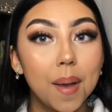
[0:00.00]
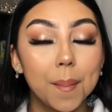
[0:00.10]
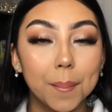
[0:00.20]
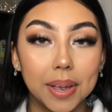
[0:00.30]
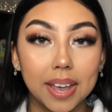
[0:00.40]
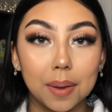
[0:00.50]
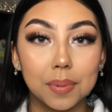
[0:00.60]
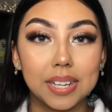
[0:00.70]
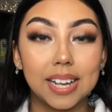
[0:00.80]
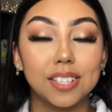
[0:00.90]
My camera
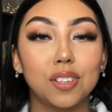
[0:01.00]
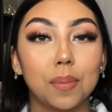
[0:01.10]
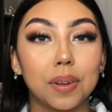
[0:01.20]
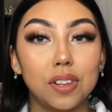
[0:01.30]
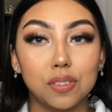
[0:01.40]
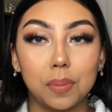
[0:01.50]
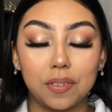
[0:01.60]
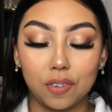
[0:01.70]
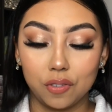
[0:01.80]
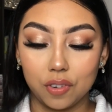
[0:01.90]
died, so I'm gonna use my
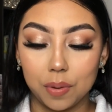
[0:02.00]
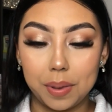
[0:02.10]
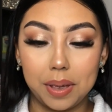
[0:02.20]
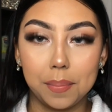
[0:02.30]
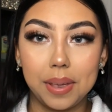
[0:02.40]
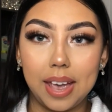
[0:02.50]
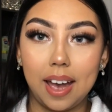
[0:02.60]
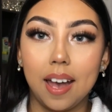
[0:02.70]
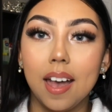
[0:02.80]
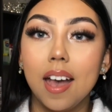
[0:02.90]
phone for a bit. But yeah,
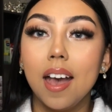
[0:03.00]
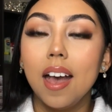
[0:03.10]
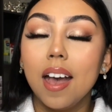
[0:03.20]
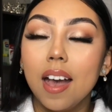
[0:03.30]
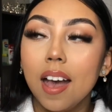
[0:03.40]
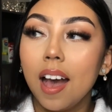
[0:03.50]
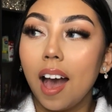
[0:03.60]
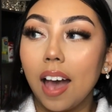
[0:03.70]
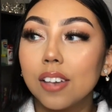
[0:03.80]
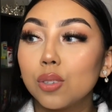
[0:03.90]

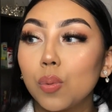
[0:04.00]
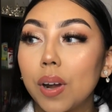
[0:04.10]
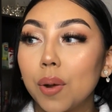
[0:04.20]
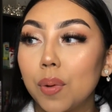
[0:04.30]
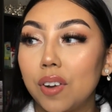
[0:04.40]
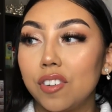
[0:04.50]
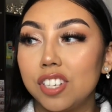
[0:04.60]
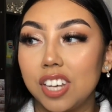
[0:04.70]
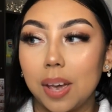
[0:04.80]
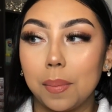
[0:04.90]
I swear whenever
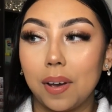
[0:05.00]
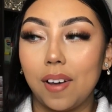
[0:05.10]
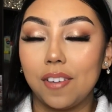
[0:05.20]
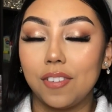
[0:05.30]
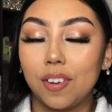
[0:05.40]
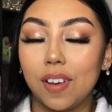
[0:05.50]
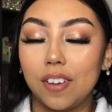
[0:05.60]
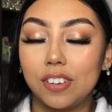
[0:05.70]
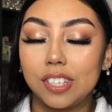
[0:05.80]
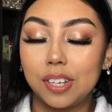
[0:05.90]
she came out, I felt
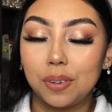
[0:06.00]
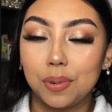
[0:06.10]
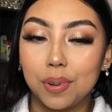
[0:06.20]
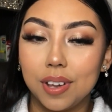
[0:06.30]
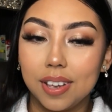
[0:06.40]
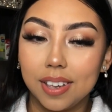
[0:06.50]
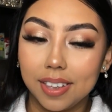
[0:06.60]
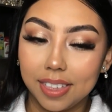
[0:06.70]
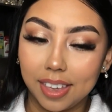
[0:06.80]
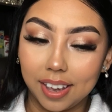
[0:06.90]
every single
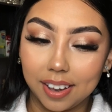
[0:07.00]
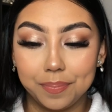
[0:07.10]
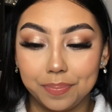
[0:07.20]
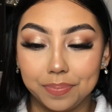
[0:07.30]
thing.